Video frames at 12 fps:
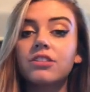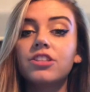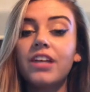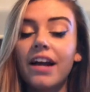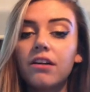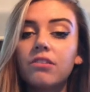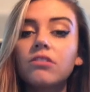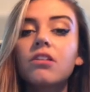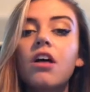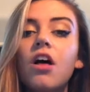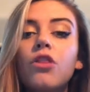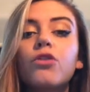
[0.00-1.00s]
tackle
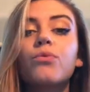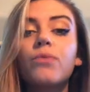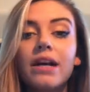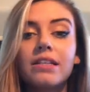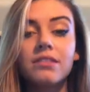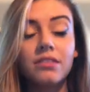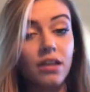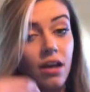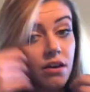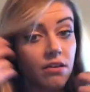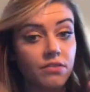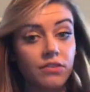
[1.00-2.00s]
the rest
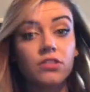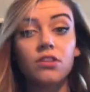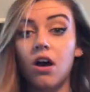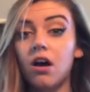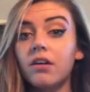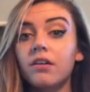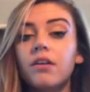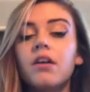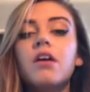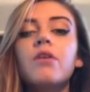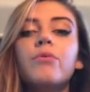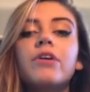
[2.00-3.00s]
of the song,
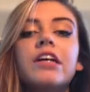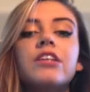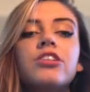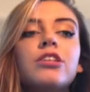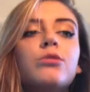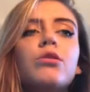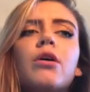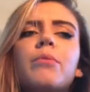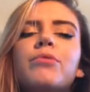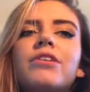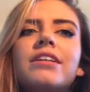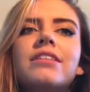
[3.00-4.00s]
which is
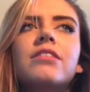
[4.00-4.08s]
pretty